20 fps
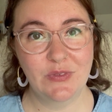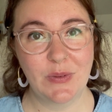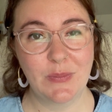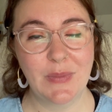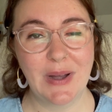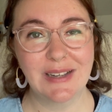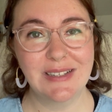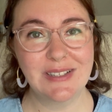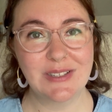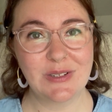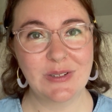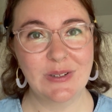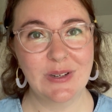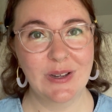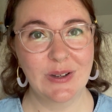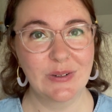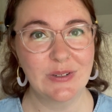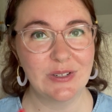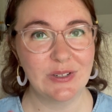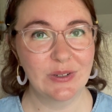from my
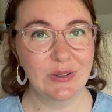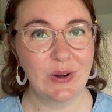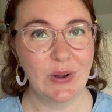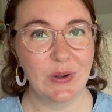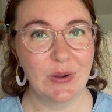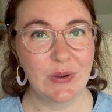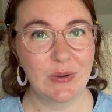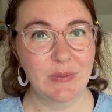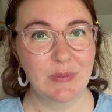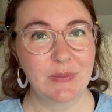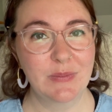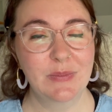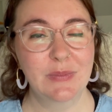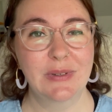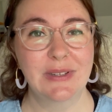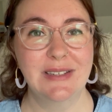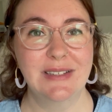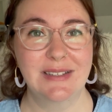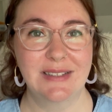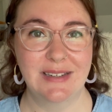studio to your home,
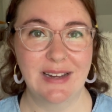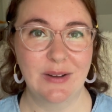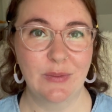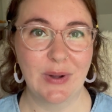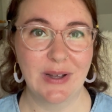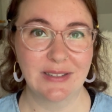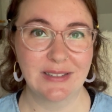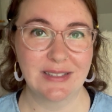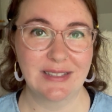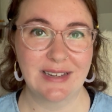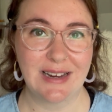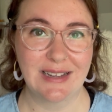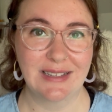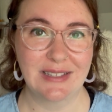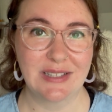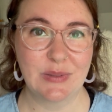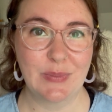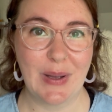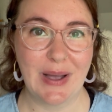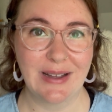please stay well and stay
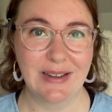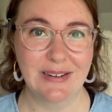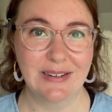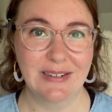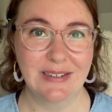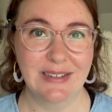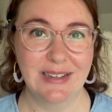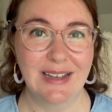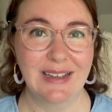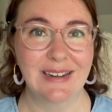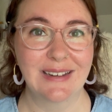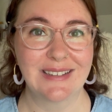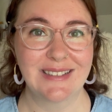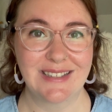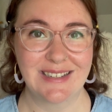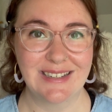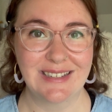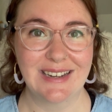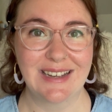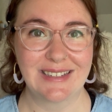inspired, and I'll
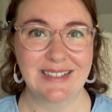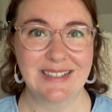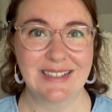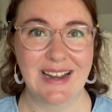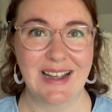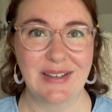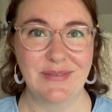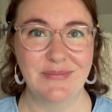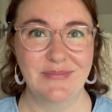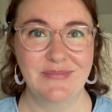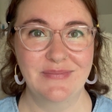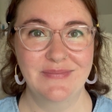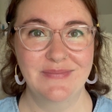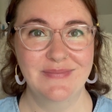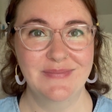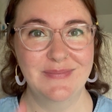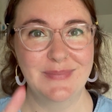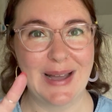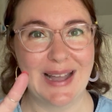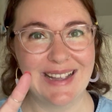see you next time.
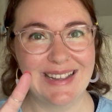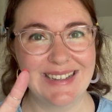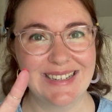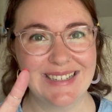Bye.